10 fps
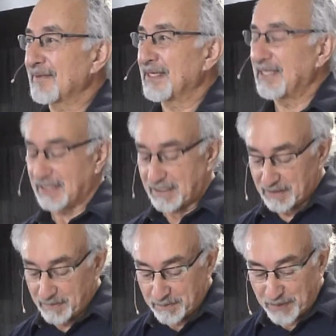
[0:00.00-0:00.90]

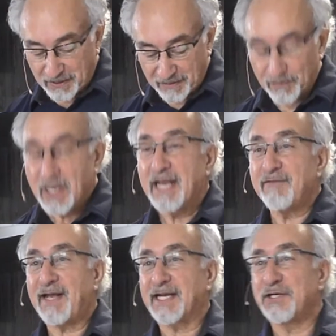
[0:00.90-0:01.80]
Let me paraphrase. In
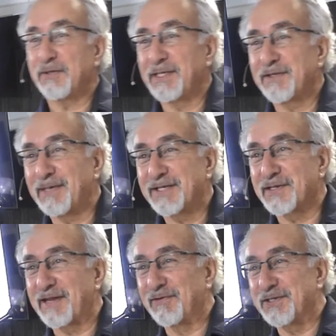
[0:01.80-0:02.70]
fact, can you read the rest of
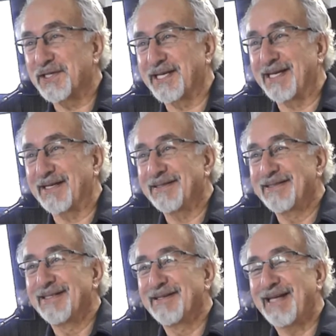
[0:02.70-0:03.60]
that verse again?
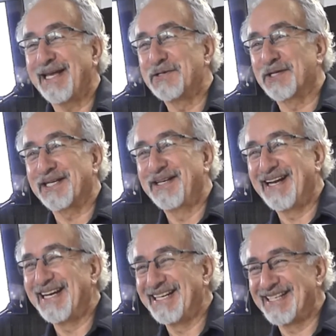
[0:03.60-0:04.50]
Angel, can you?
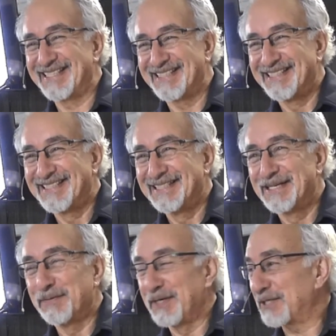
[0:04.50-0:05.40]

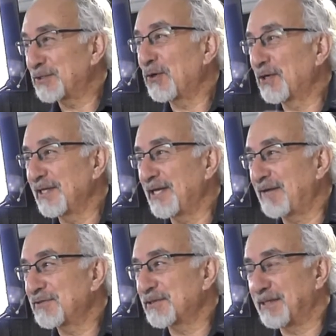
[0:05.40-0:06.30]
We are totally
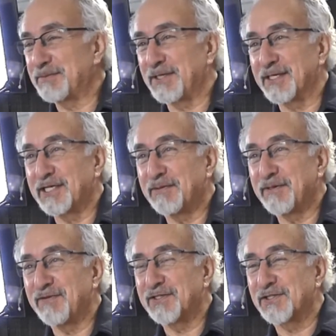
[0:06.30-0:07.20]
off script here. Can you
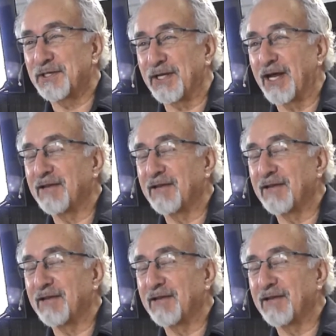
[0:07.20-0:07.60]
read verse 30, all of